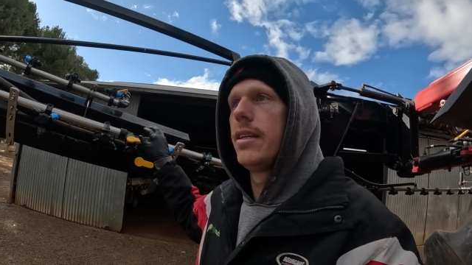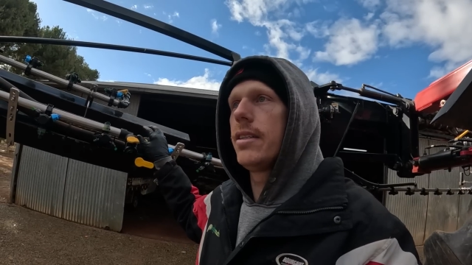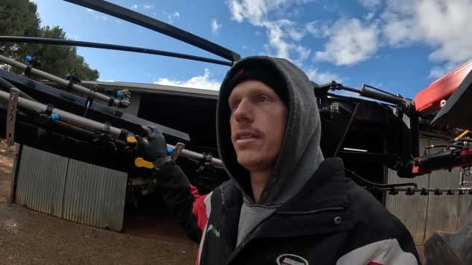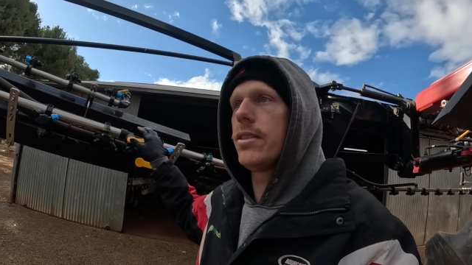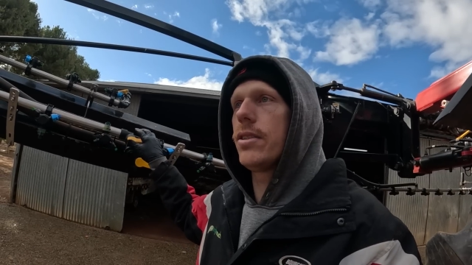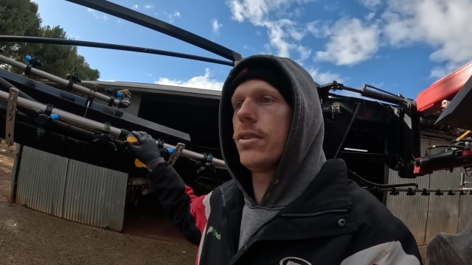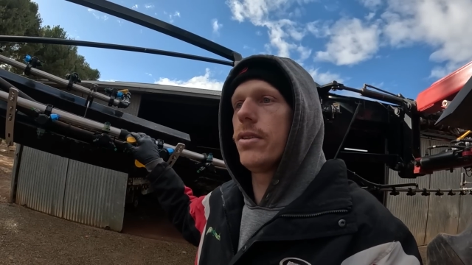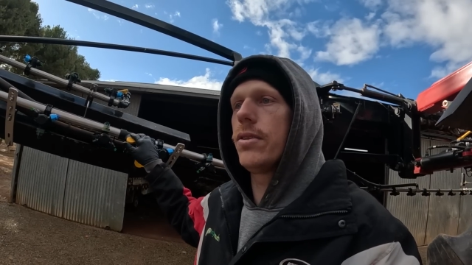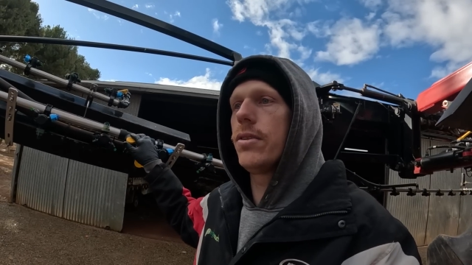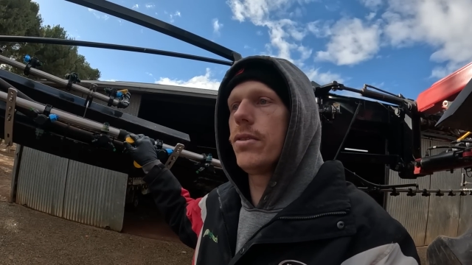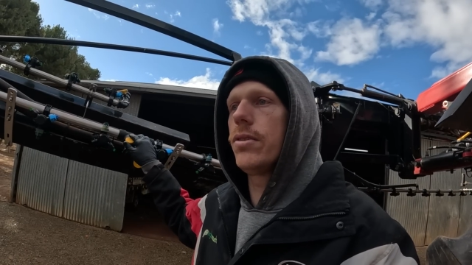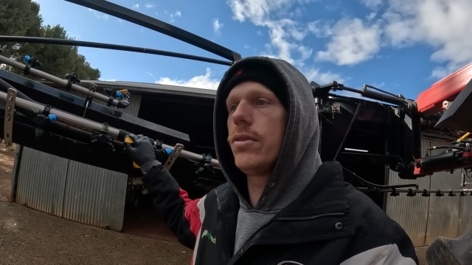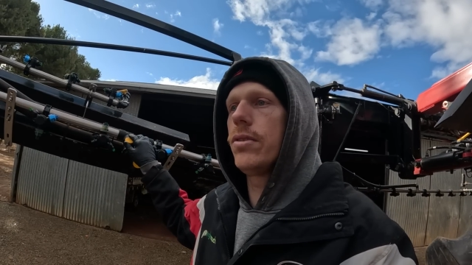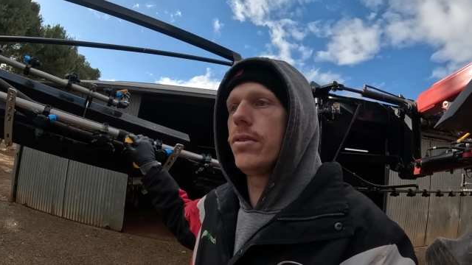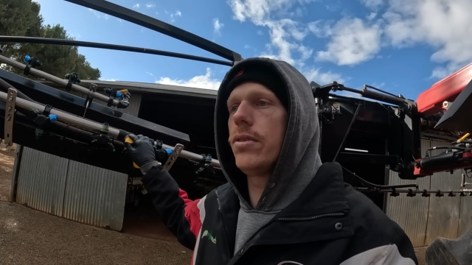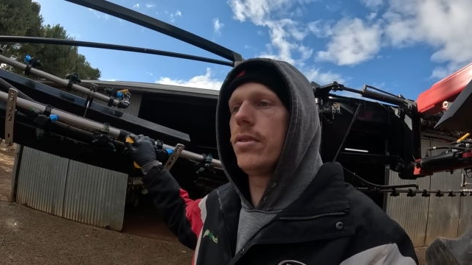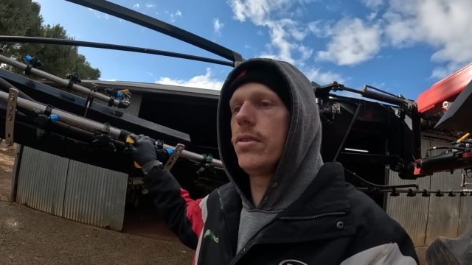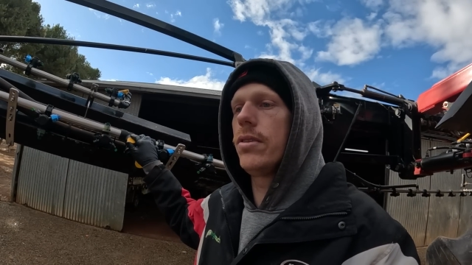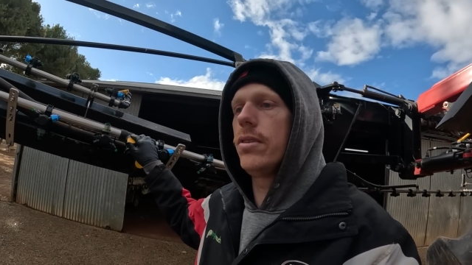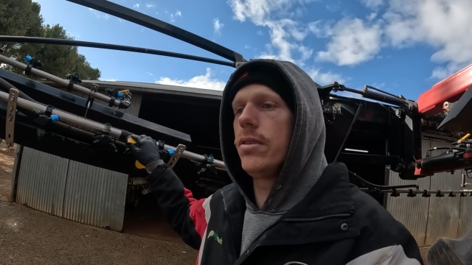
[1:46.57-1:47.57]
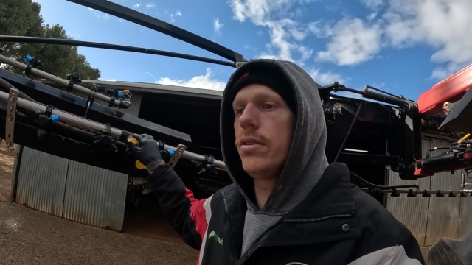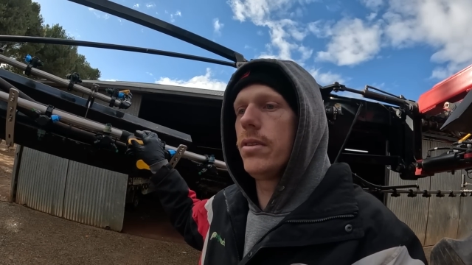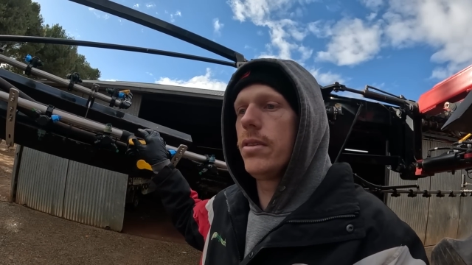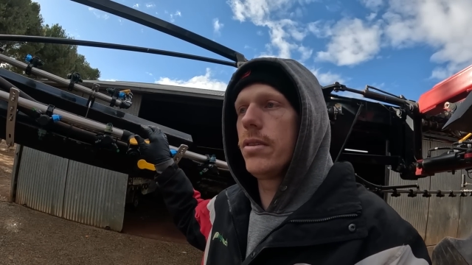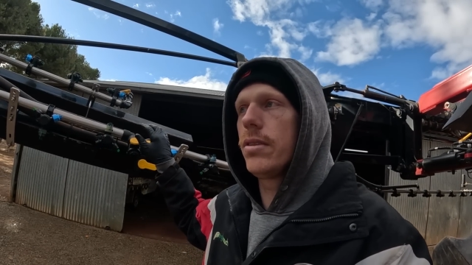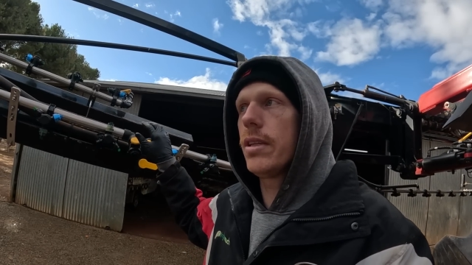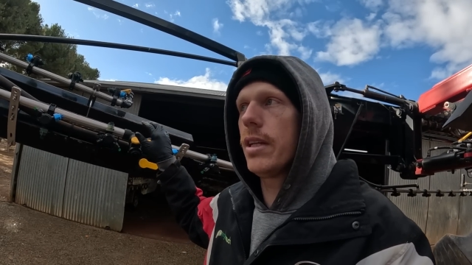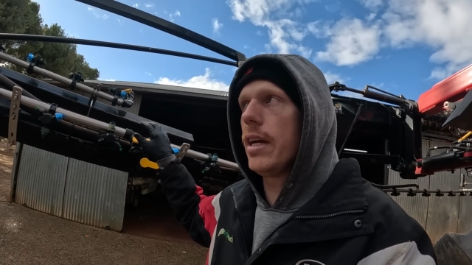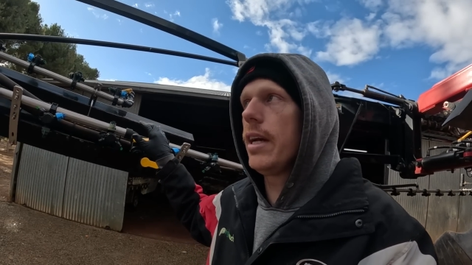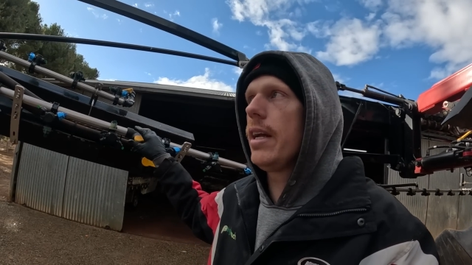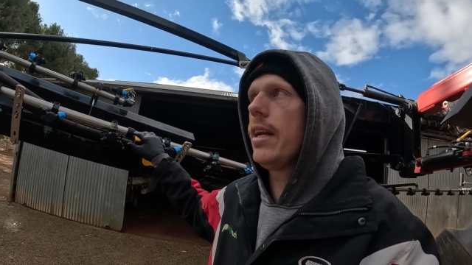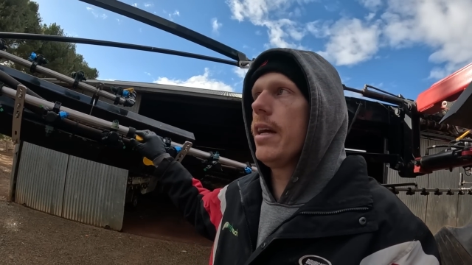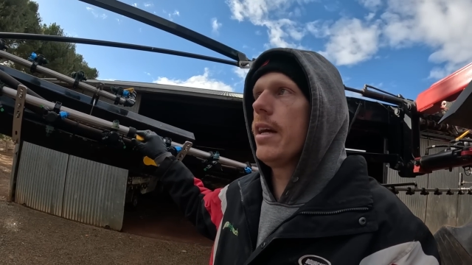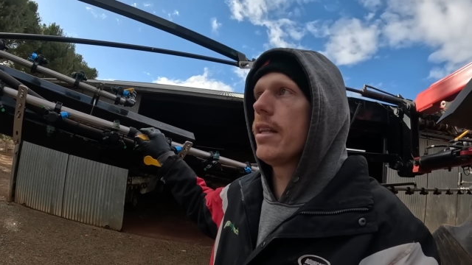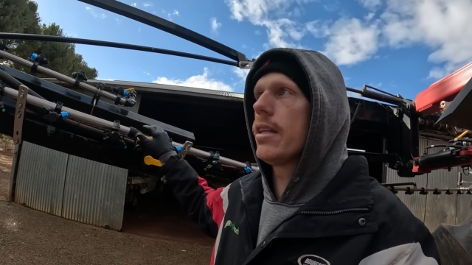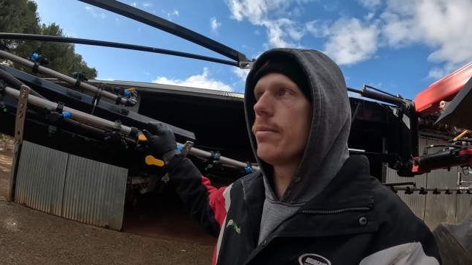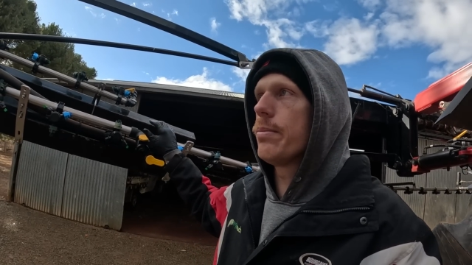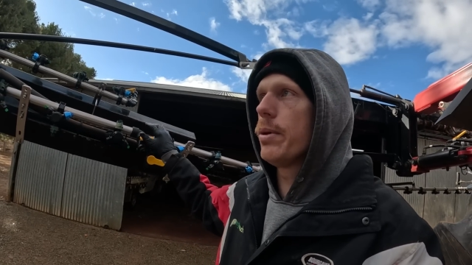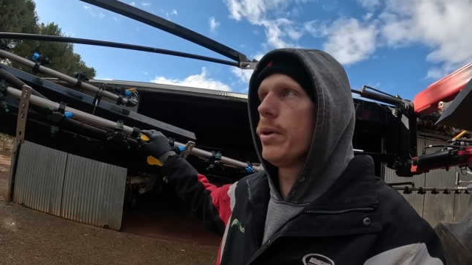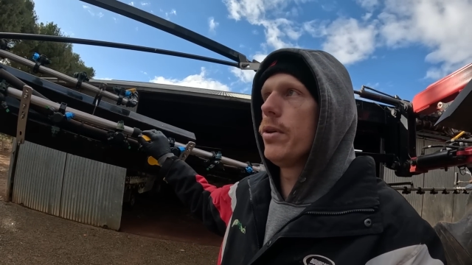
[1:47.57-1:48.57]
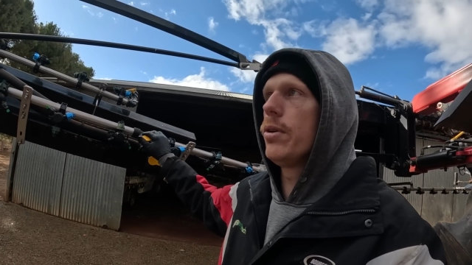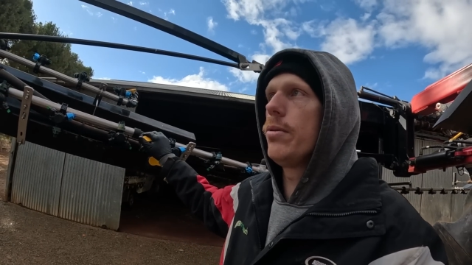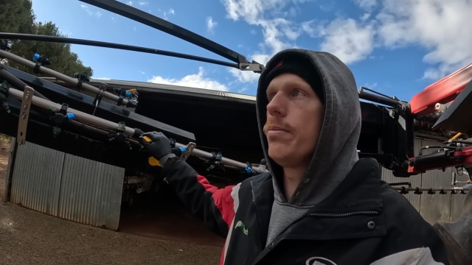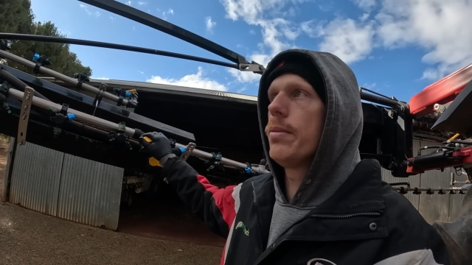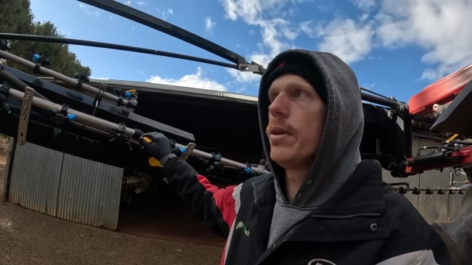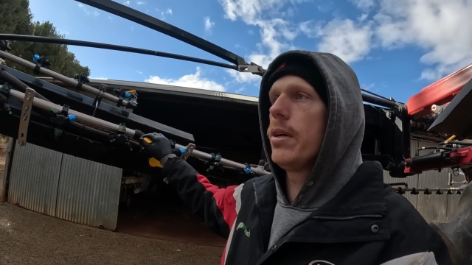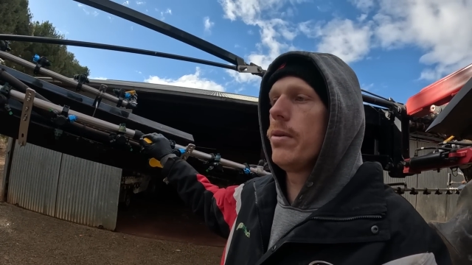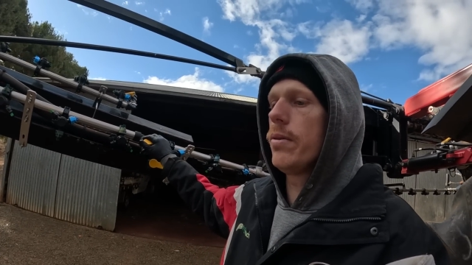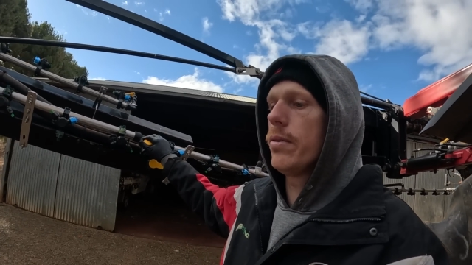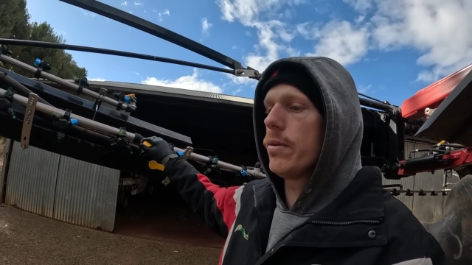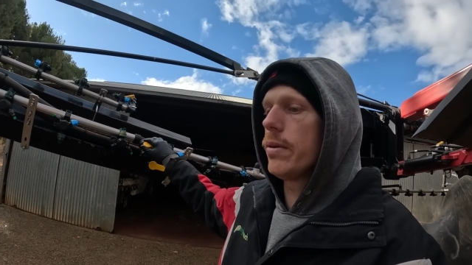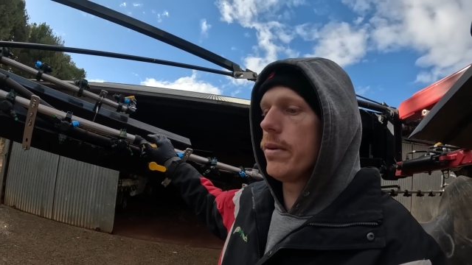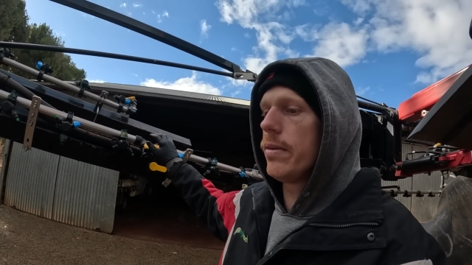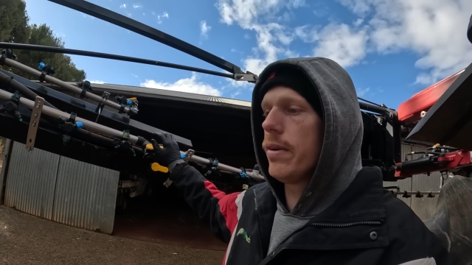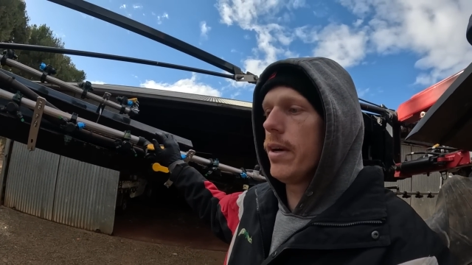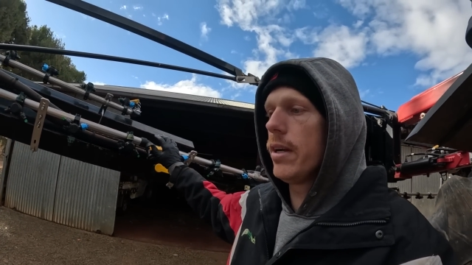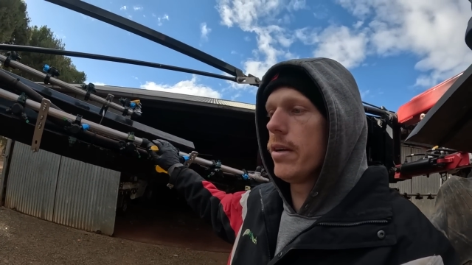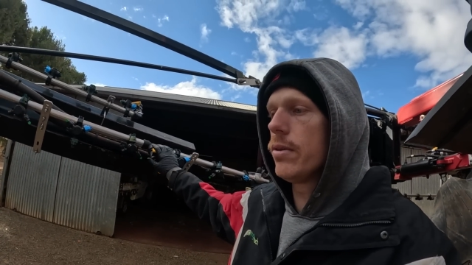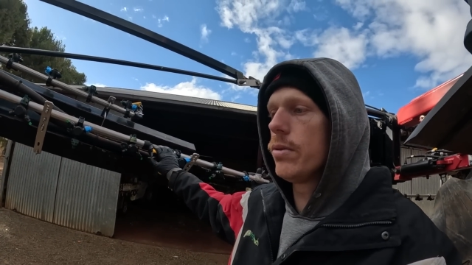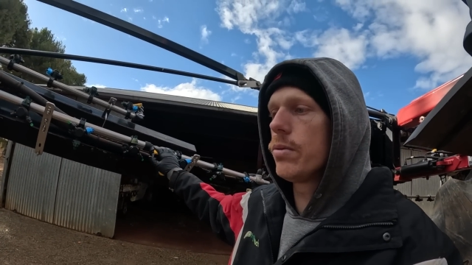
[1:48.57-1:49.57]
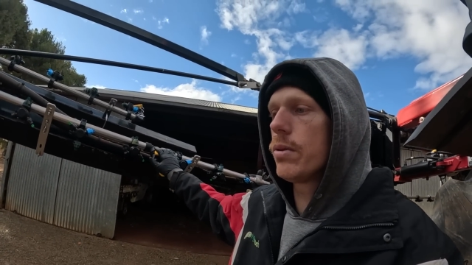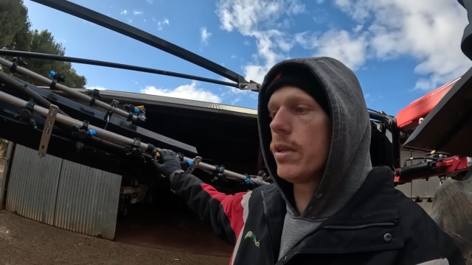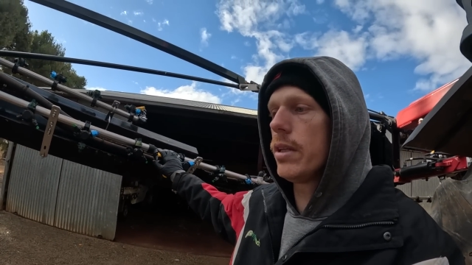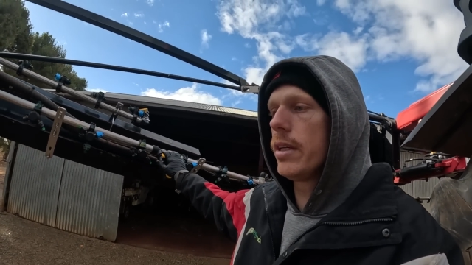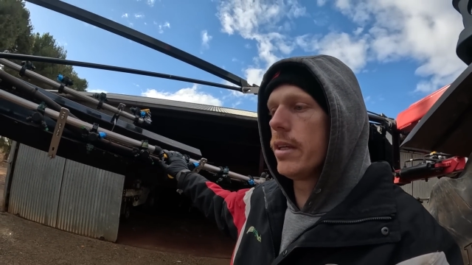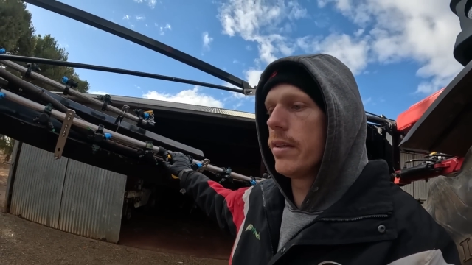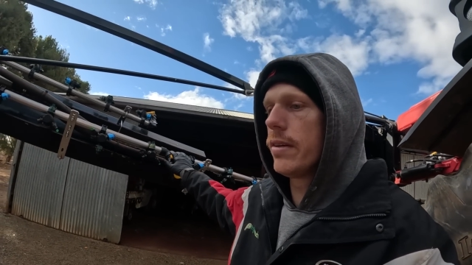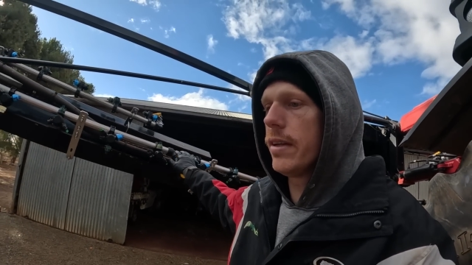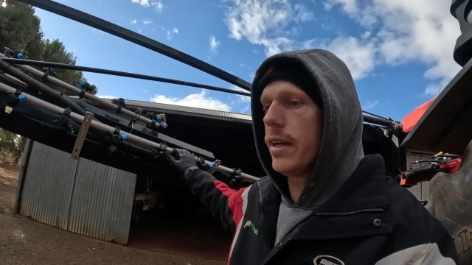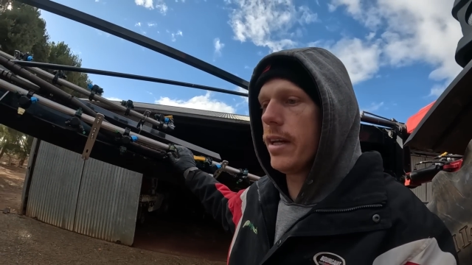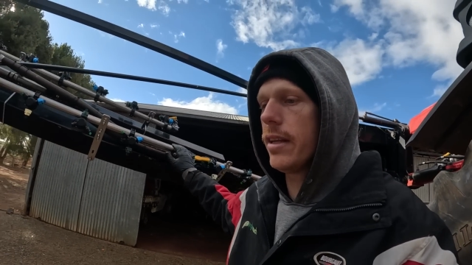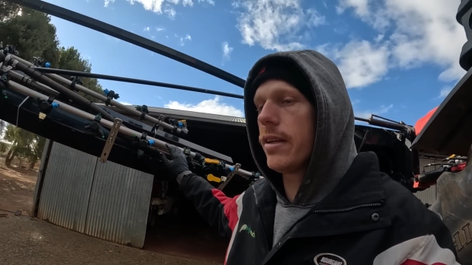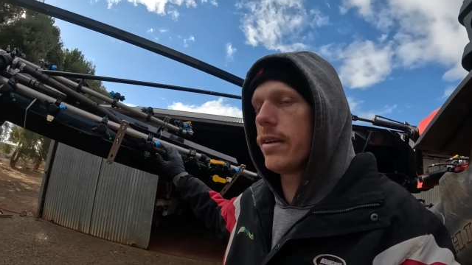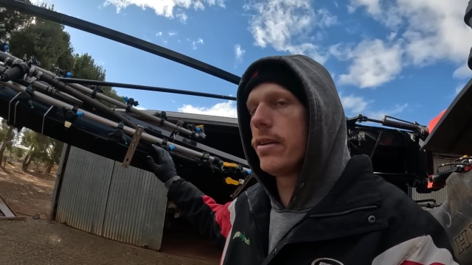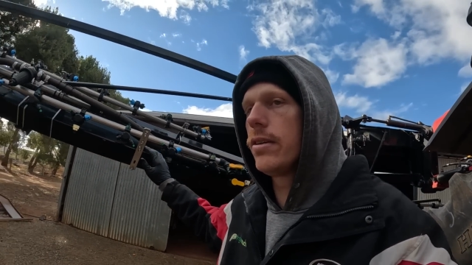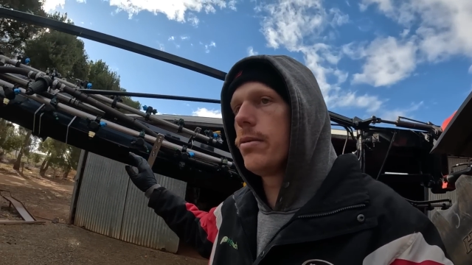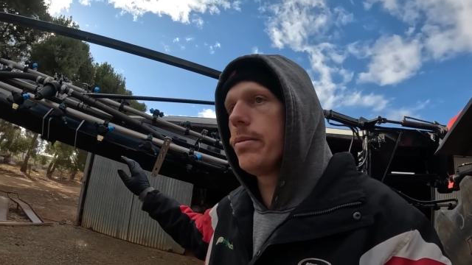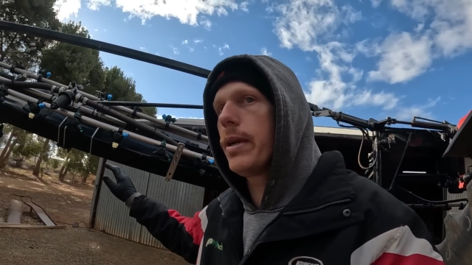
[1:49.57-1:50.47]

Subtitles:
to clean out the boom, like when we run all clear and that through it.